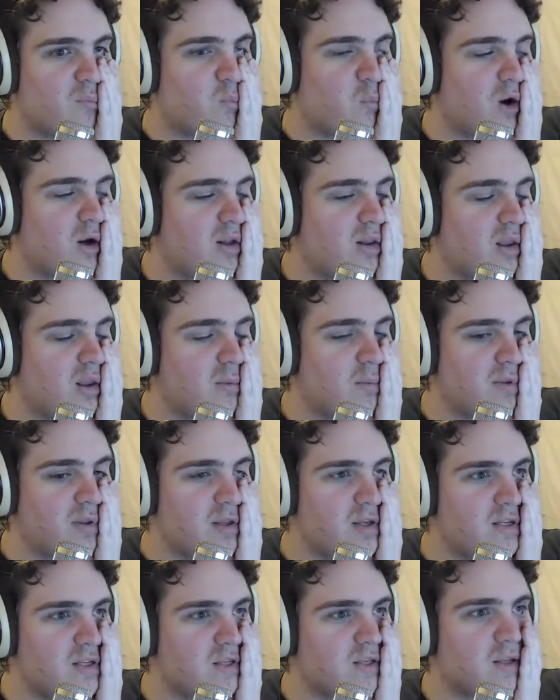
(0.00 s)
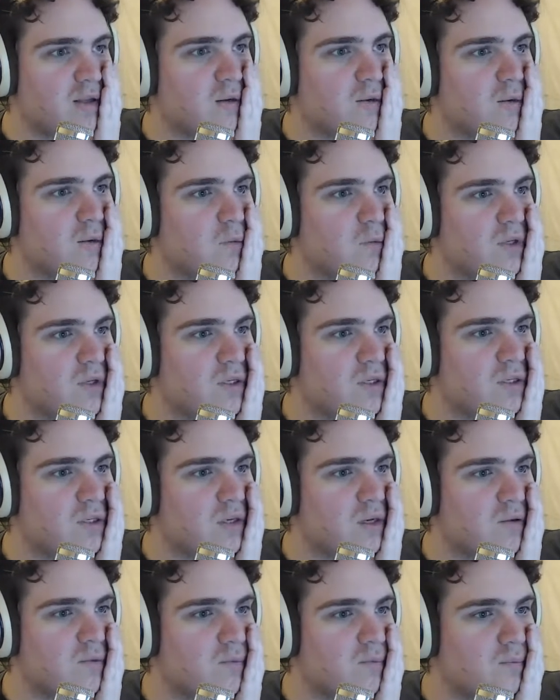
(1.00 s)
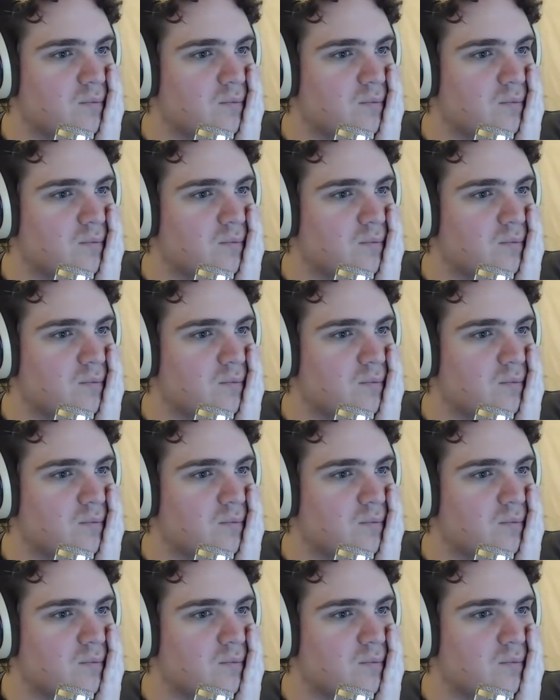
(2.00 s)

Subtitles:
Where did they place then? Was that TI?